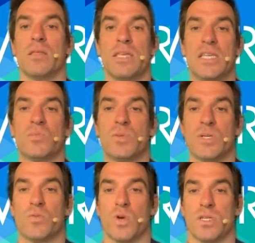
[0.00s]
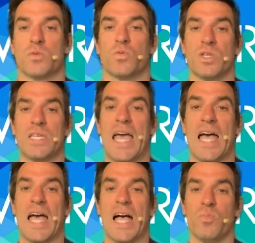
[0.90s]
These build runs really
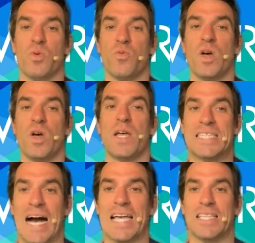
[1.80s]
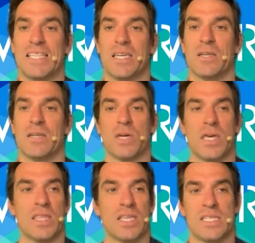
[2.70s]
help you dial in, okay,
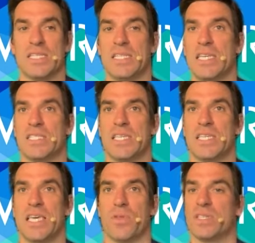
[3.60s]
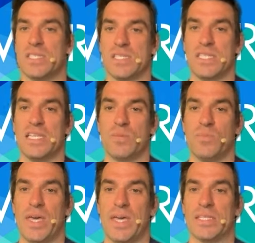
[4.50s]
this is an easy effort, this is an easy
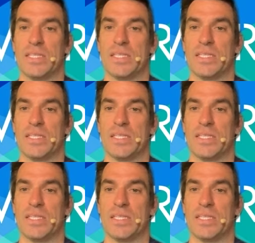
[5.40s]
pace.